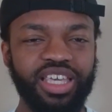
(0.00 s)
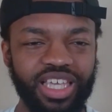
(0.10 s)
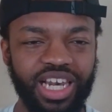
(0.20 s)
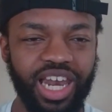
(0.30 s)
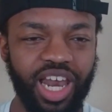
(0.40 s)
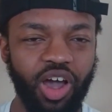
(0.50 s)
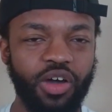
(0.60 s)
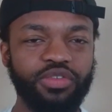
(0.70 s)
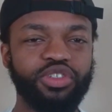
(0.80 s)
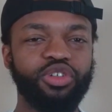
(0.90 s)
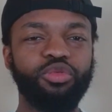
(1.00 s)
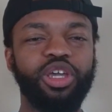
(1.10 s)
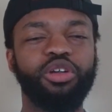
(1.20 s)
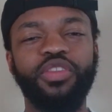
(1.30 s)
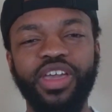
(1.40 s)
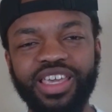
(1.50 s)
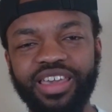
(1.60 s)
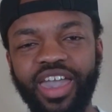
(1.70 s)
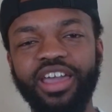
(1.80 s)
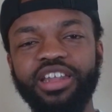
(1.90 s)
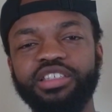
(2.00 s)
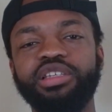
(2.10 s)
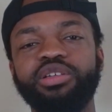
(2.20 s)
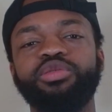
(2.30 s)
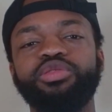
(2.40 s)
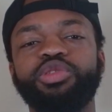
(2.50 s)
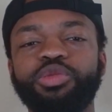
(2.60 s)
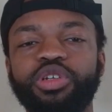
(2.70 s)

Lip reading: he loved to win or that he hated to lose?